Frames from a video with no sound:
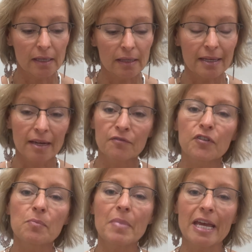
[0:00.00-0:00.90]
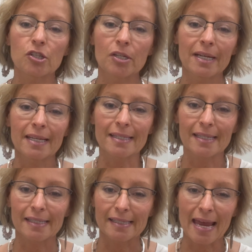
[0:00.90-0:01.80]
the information is the
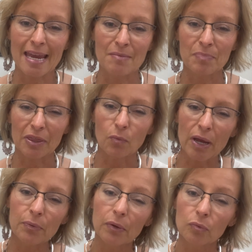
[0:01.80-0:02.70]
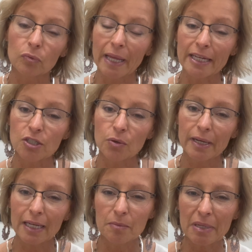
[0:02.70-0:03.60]
same, but the way we relate to
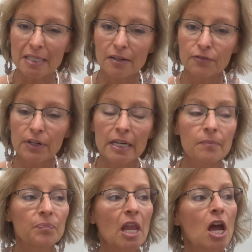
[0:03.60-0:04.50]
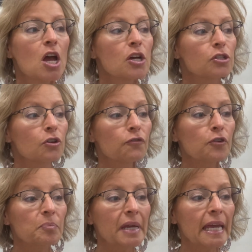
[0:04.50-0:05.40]
it can be different. So
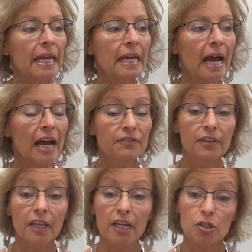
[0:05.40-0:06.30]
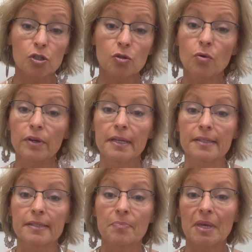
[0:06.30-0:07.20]
for me, I feel like a story
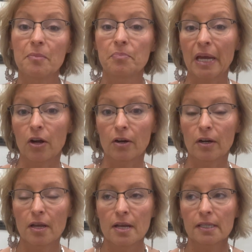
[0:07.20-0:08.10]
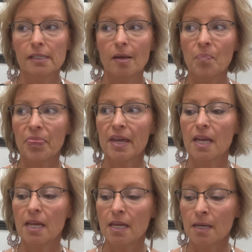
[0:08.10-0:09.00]
is something bigger,
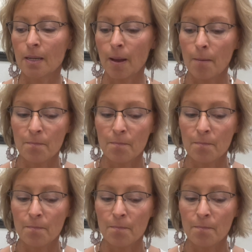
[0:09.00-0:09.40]
something